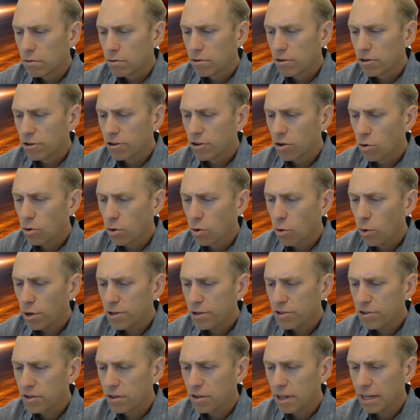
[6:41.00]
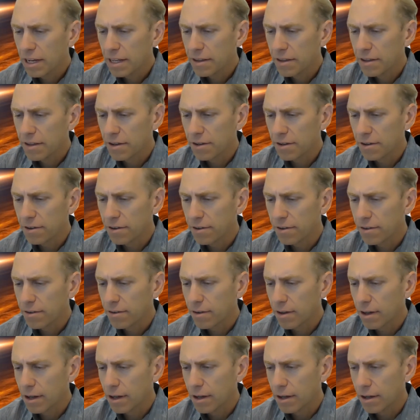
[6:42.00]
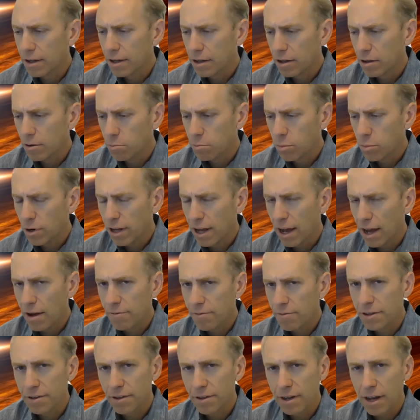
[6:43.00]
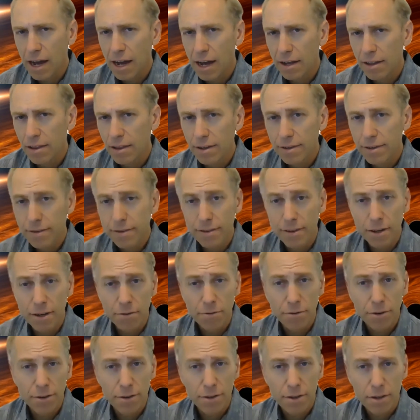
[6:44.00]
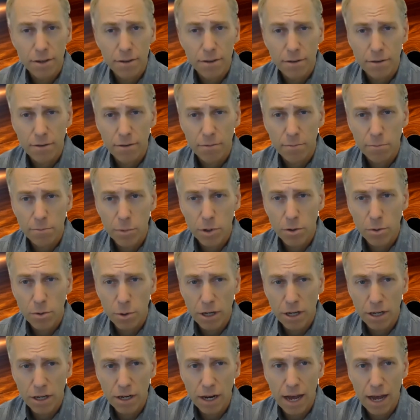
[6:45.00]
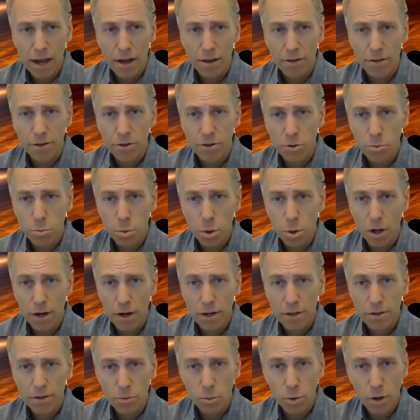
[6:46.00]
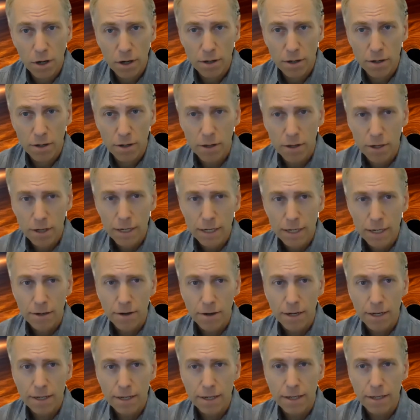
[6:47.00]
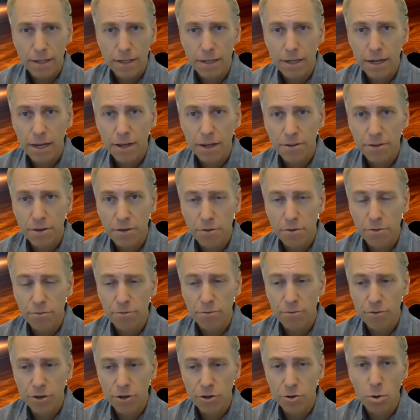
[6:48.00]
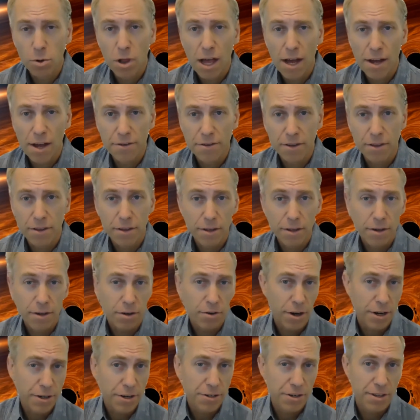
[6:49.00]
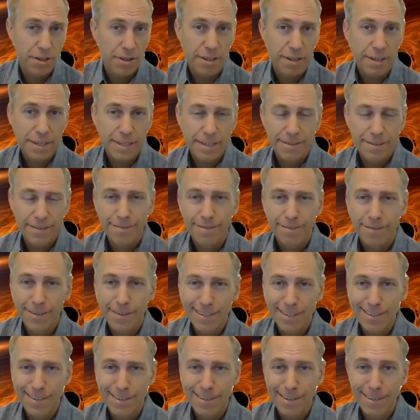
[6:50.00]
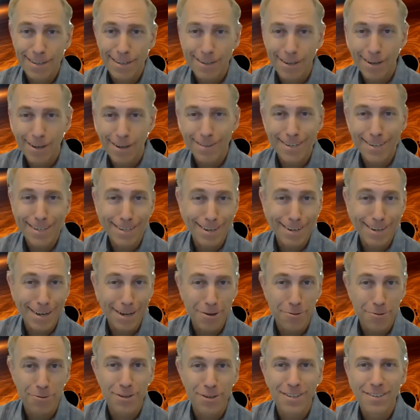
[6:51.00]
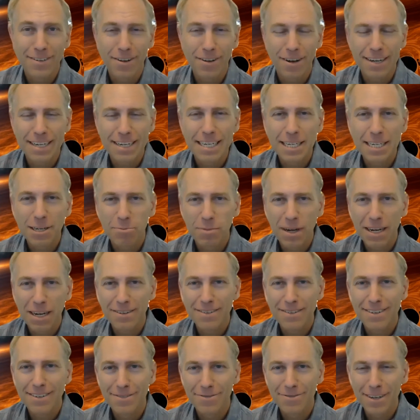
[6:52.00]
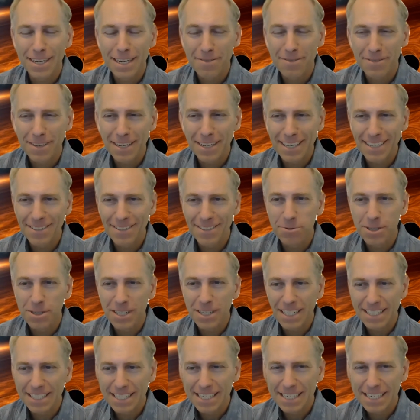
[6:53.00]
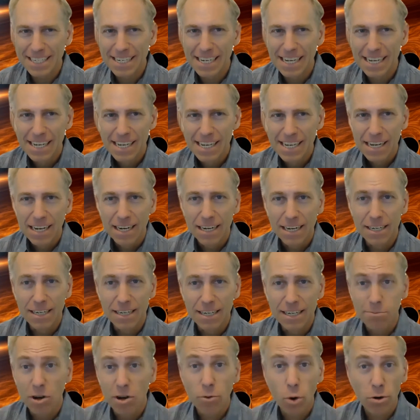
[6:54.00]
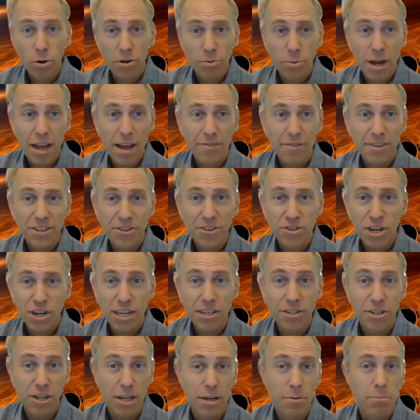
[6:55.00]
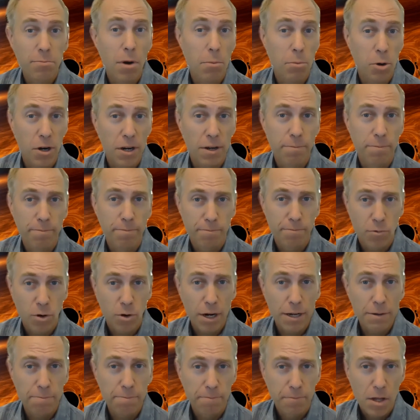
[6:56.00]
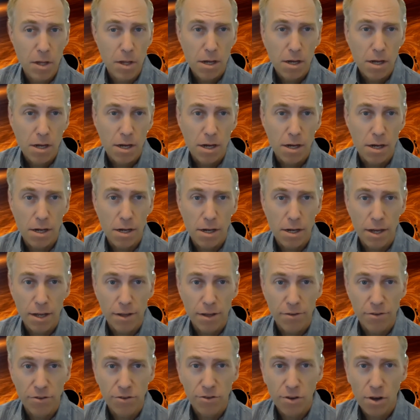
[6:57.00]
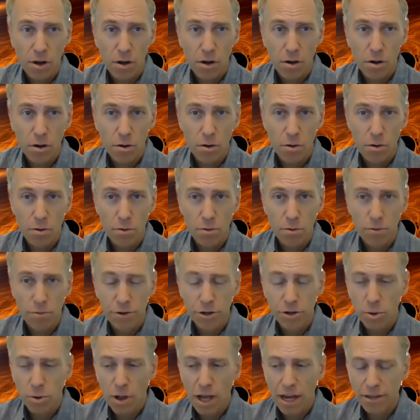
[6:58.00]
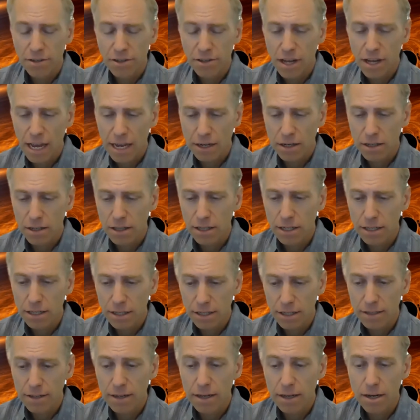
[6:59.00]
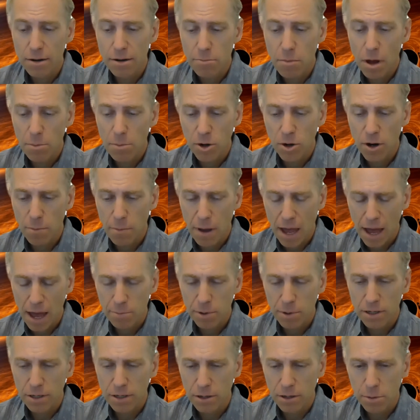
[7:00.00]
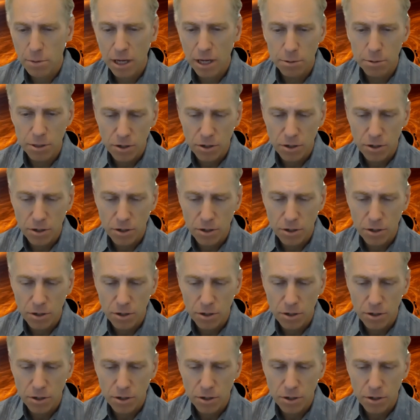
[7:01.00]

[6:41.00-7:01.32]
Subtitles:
a question like this pretty obviously highlights the differences between how the two products work, right? In the case of Visualize and the integration that I think Dave is talking about, if I have to guess who sent it in. Of course, we have Exchange in memory, right? And so Visualize is handling this in-memory mapping to be able